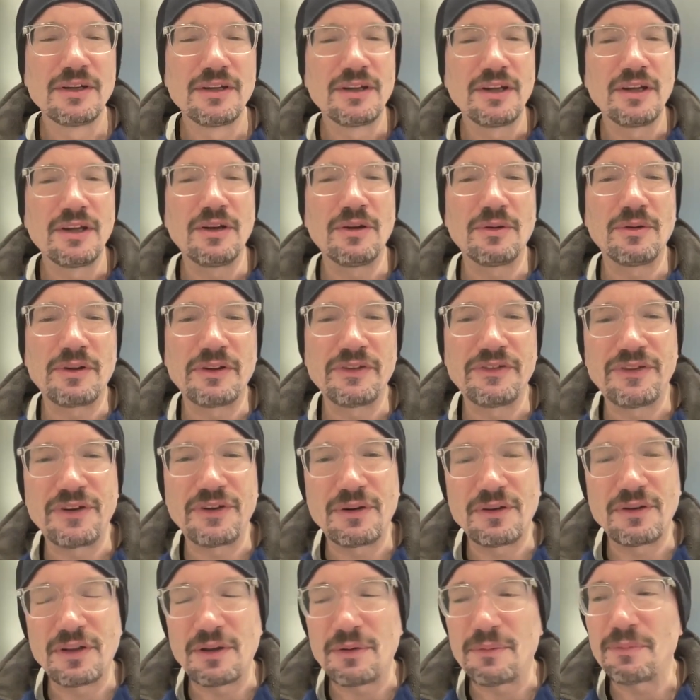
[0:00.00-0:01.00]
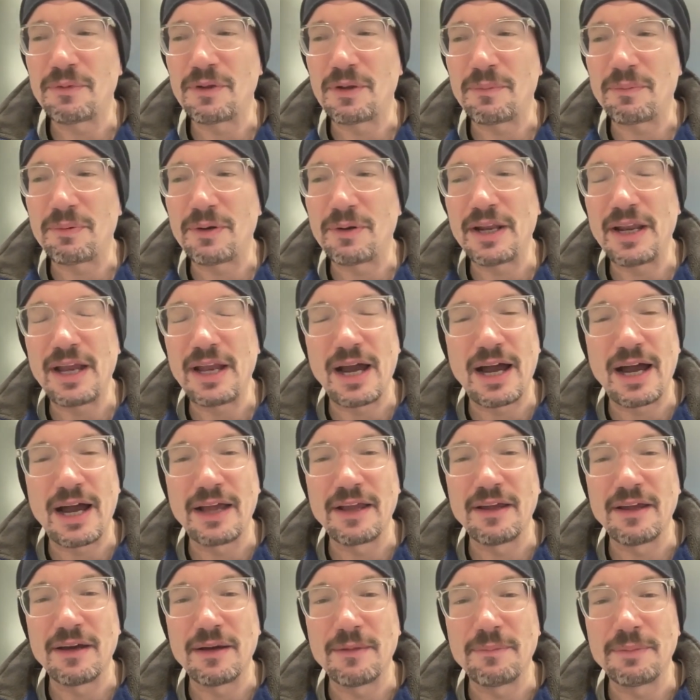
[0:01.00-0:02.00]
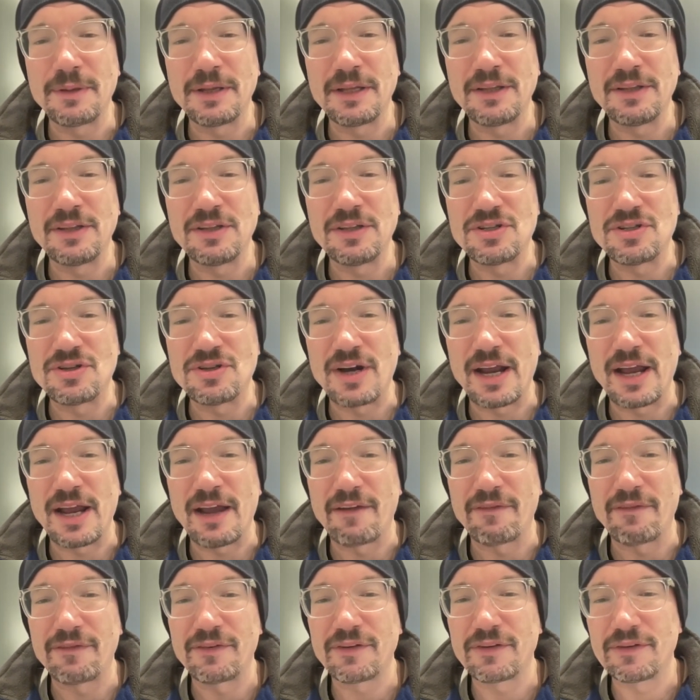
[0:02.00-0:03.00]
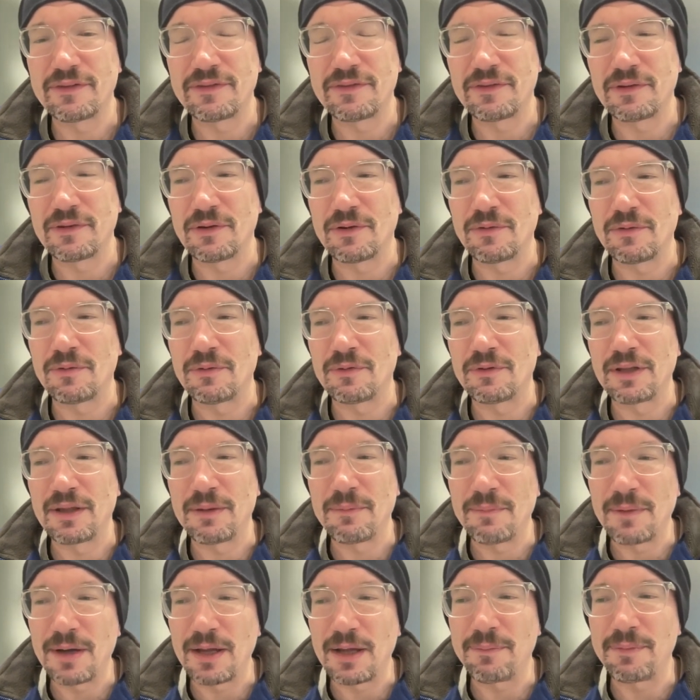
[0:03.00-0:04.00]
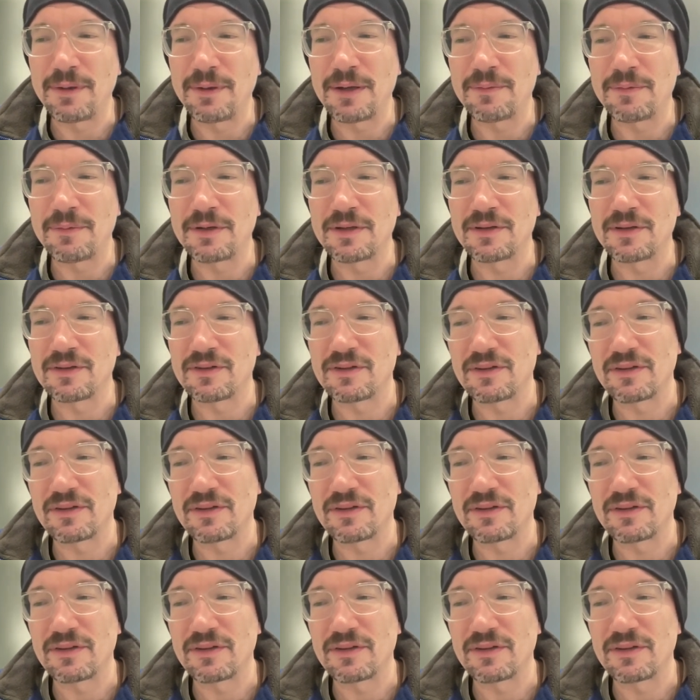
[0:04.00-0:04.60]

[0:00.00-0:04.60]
Because they're pretty high up in the draft, so they might be able to